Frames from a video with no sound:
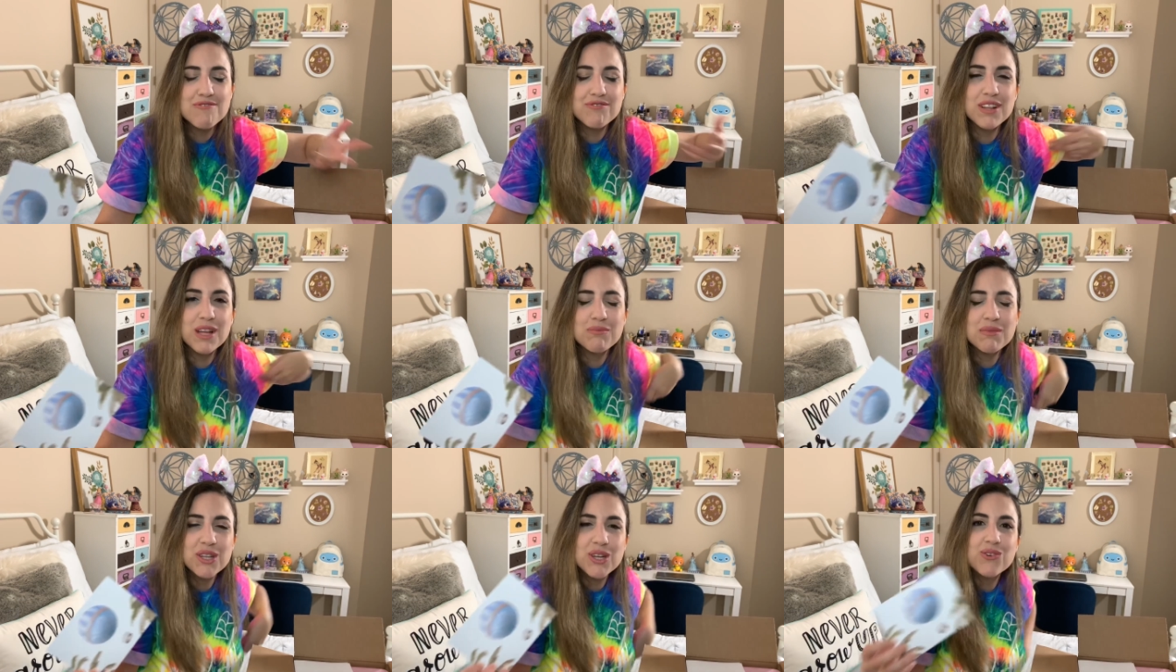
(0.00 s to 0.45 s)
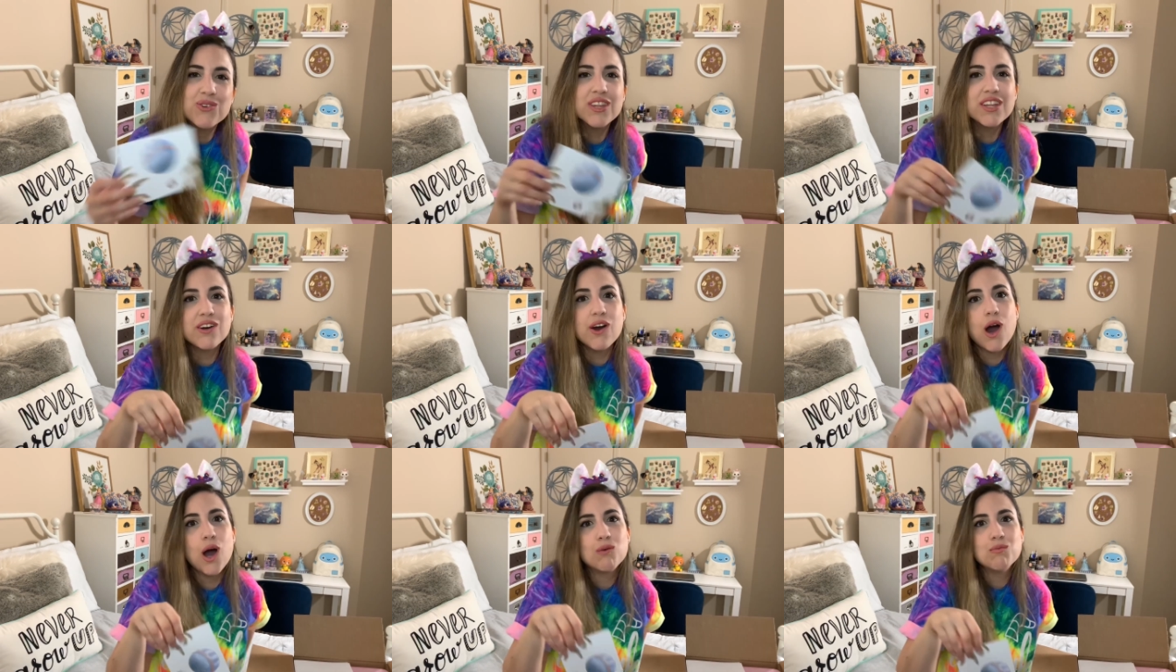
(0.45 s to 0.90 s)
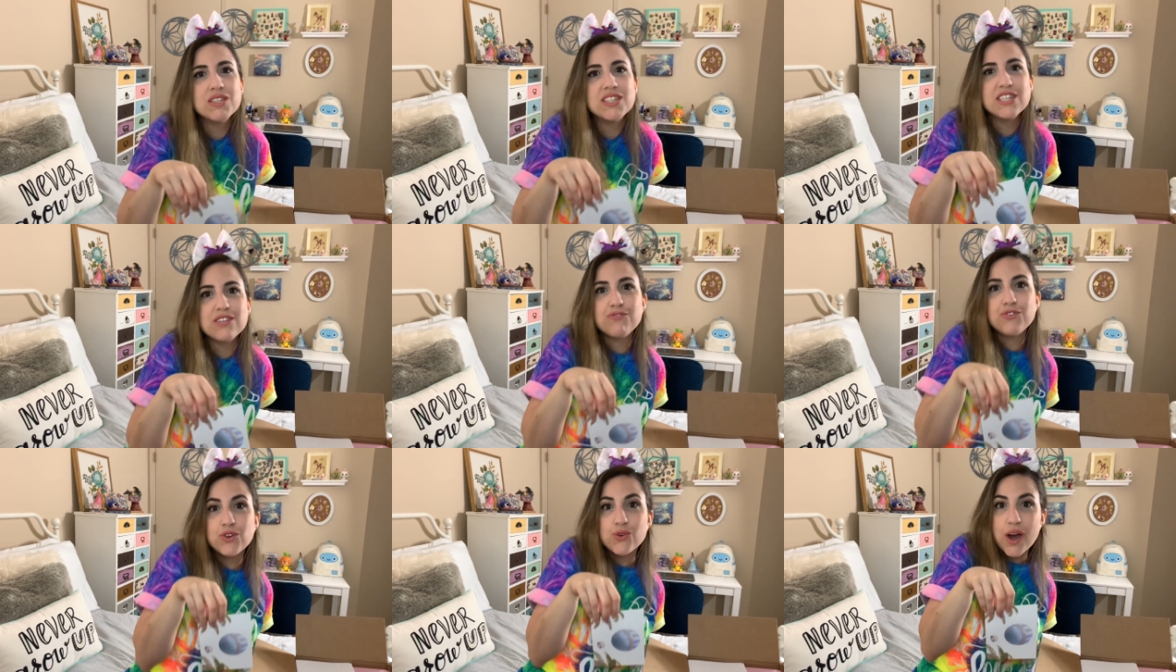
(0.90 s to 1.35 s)
Let me know in the comments
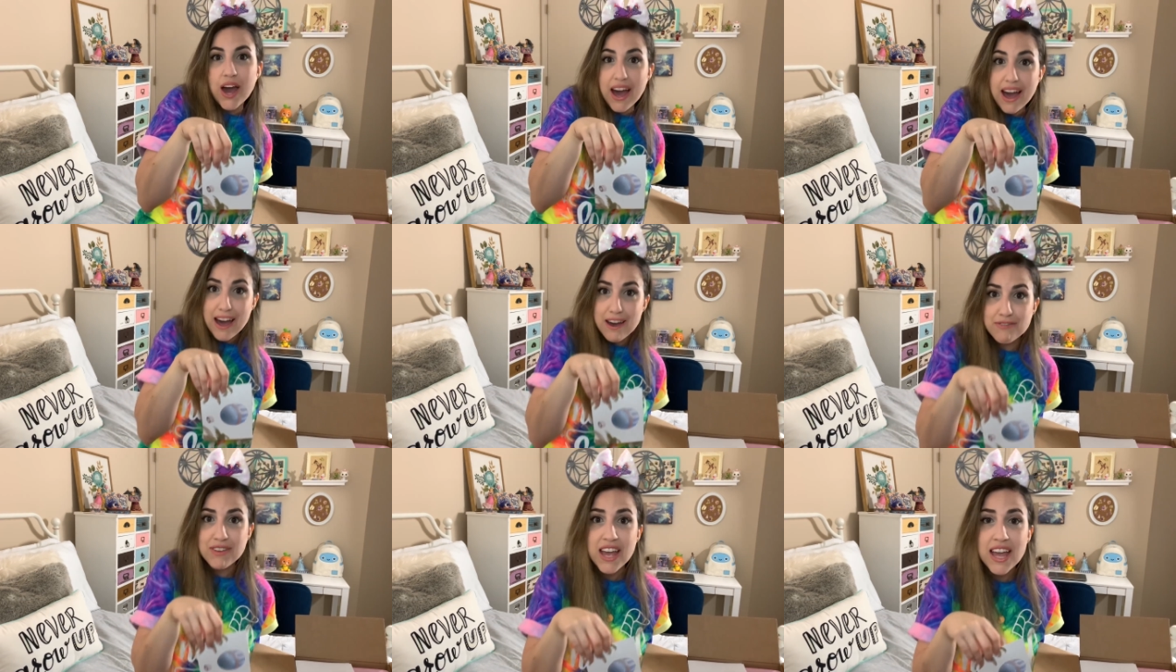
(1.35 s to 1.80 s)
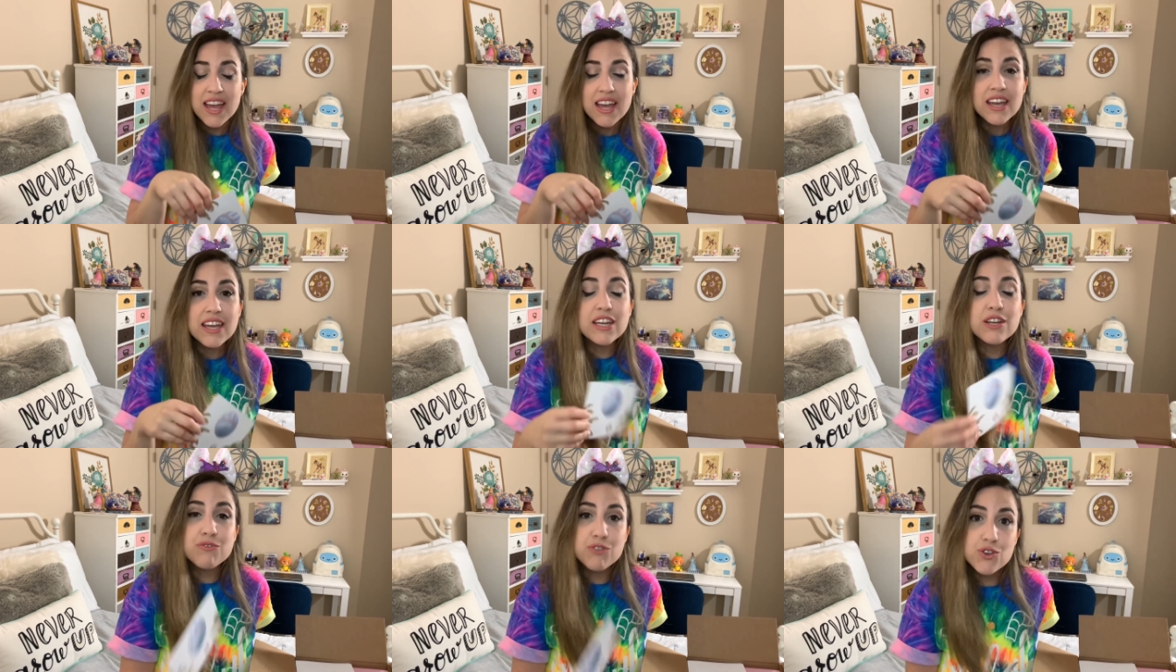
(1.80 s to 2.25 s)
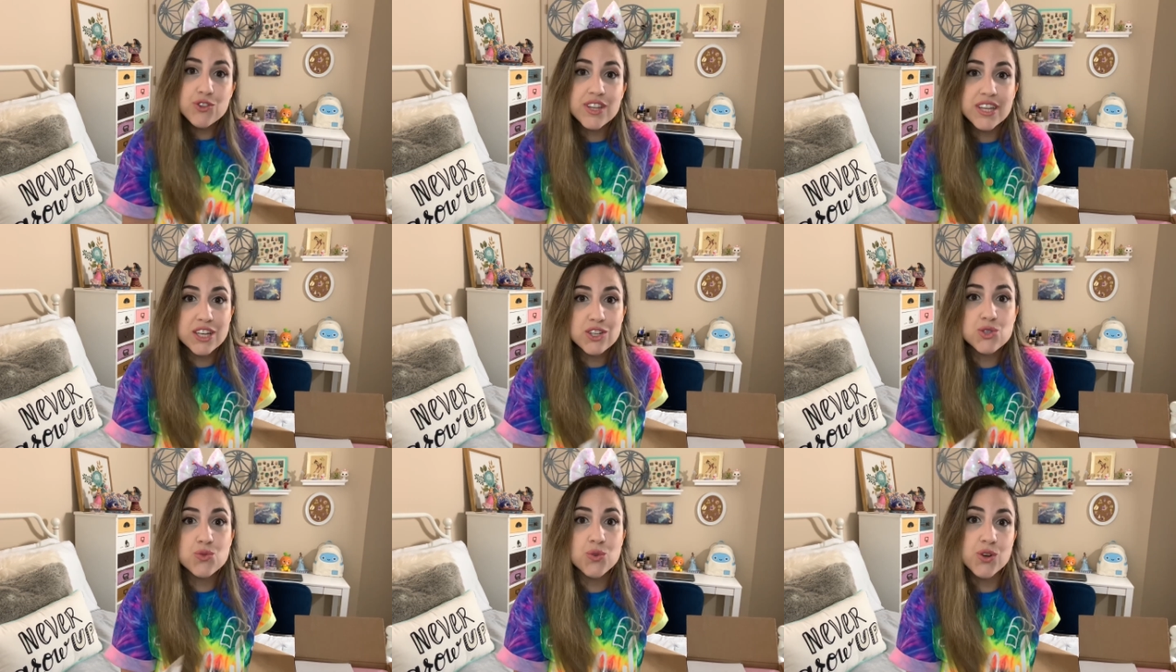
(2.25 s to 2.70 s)
if you have and if you think
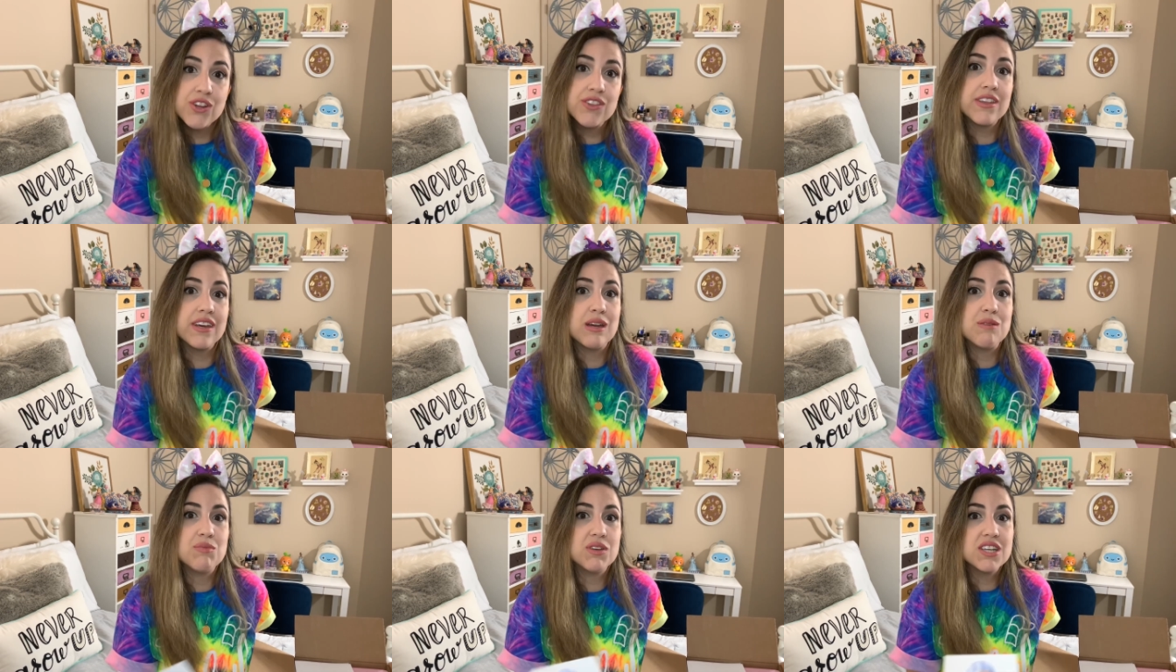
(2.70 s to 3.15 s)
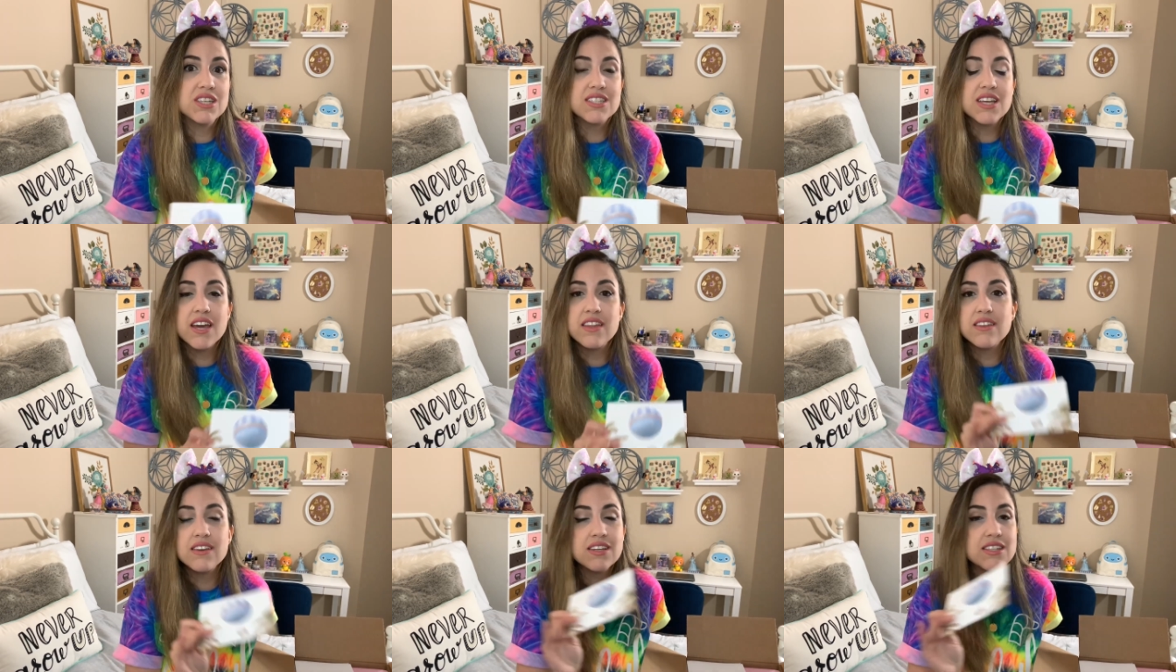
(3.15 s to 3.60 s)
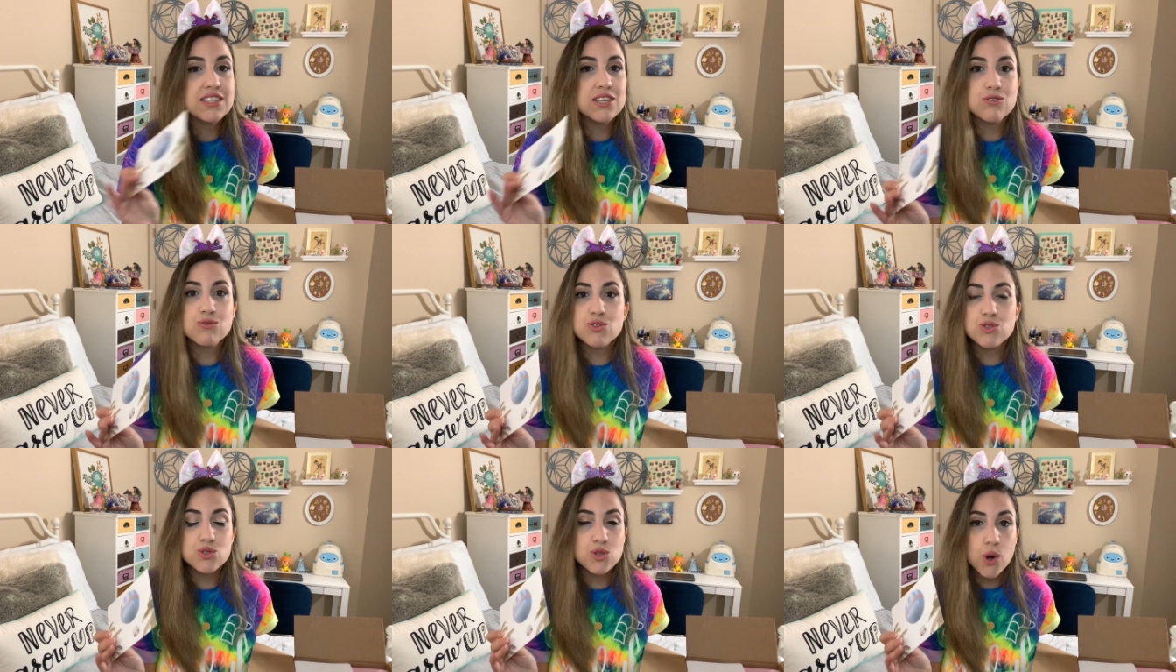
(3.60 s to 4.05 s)
it's worth it because I think it
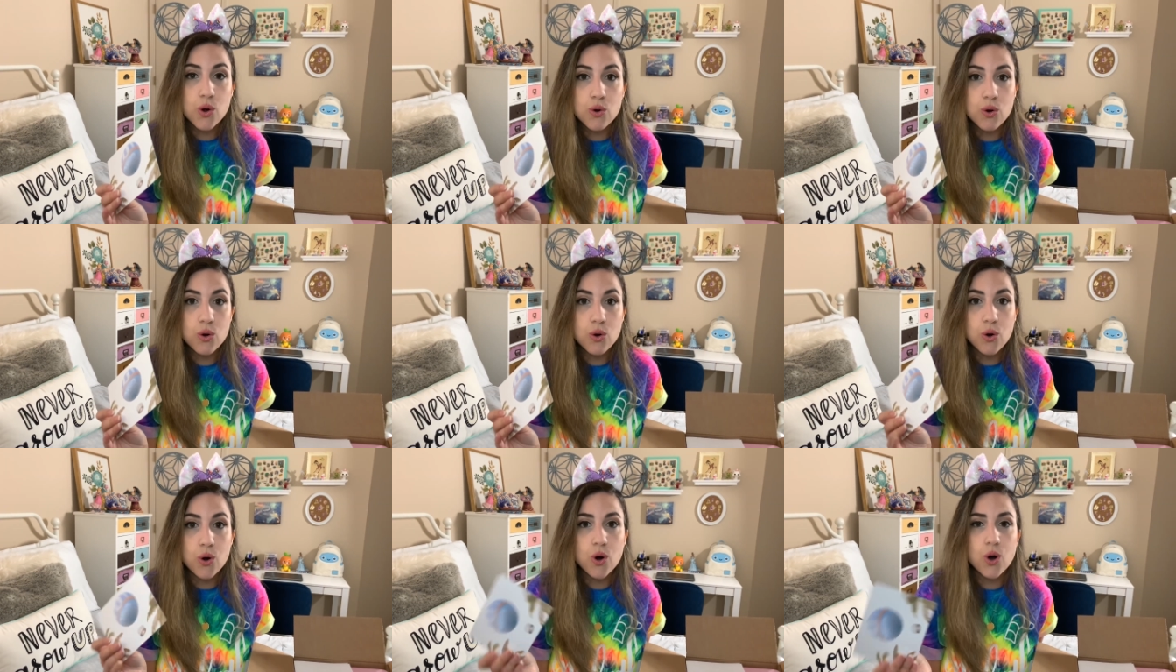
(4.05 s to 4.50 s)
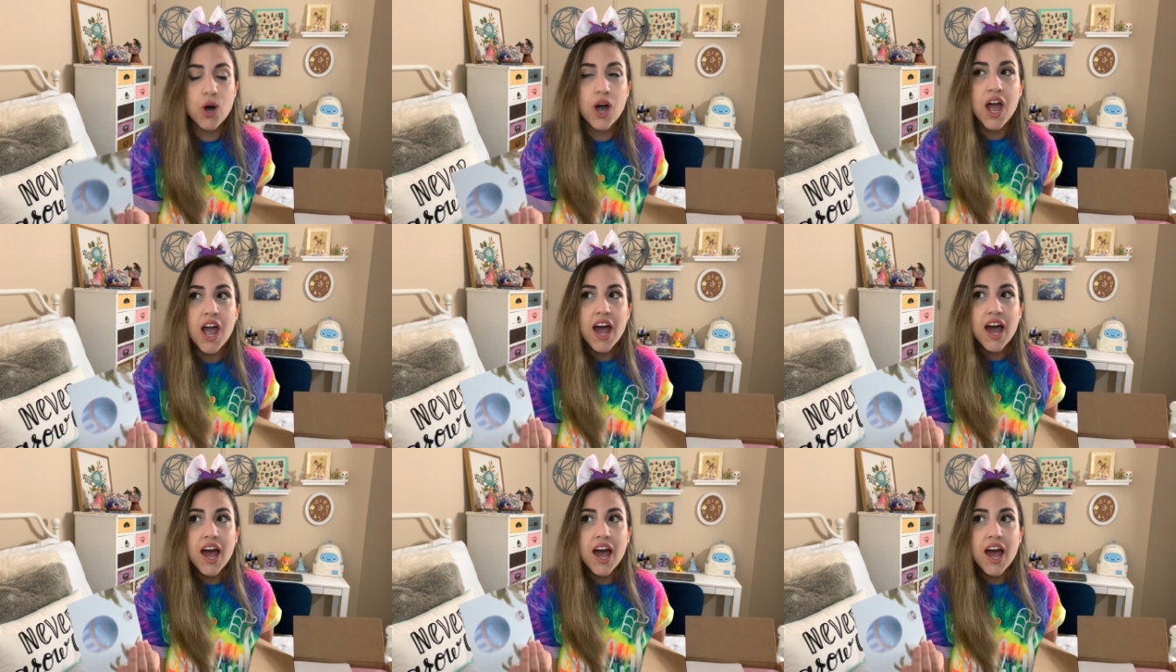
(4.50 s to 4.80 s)
sounds so cool.